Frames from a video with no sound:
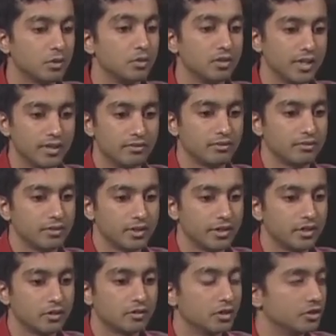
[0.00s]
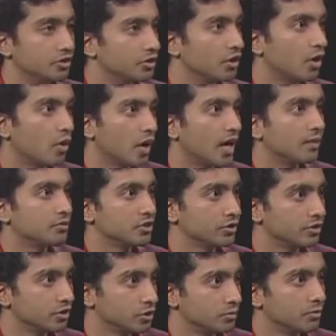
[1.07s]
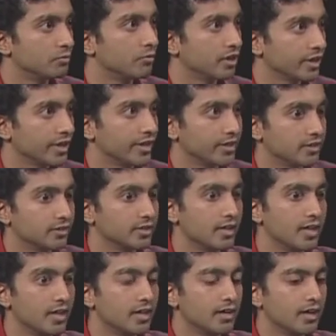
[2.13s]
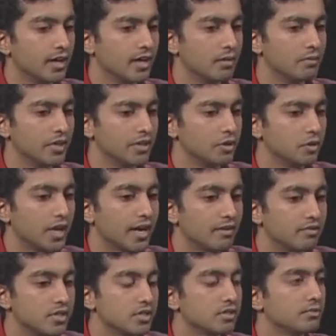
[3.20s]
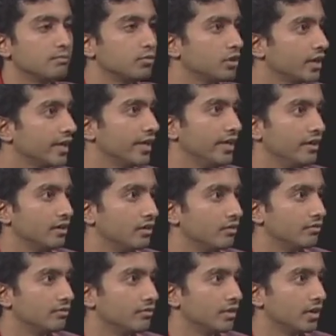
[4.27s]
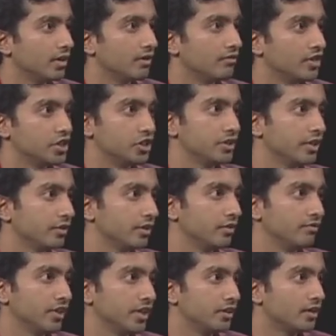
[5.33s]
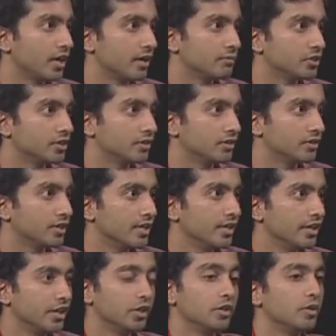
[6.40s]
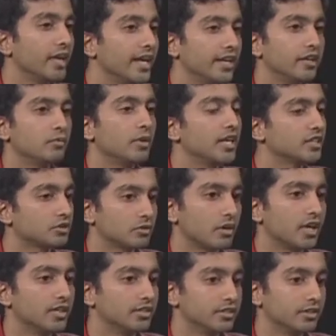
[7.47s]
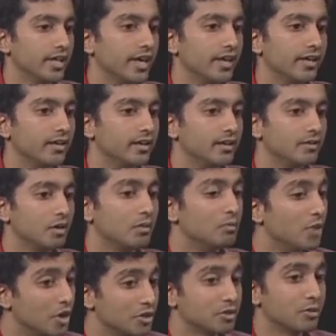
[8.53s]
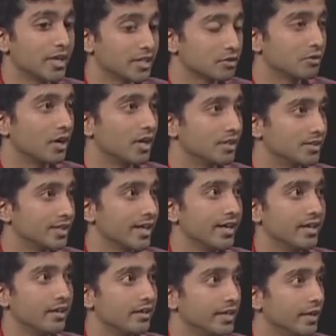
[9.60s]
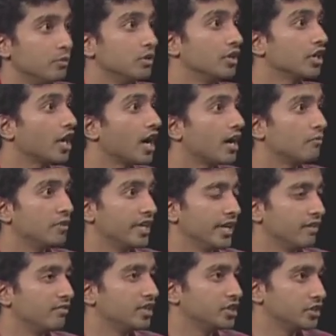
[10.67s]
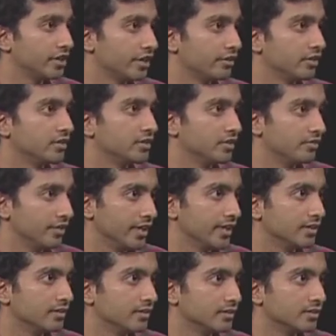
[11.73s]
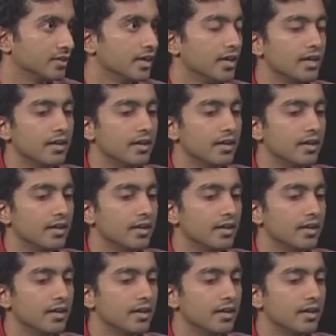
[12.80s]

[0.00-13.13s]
live close to co-ops or supermarkets, you have plenty of vegetarian, vegan options. You go to any restaurant today, well, most restaurants, and they will accommodate vegetarians and vegans.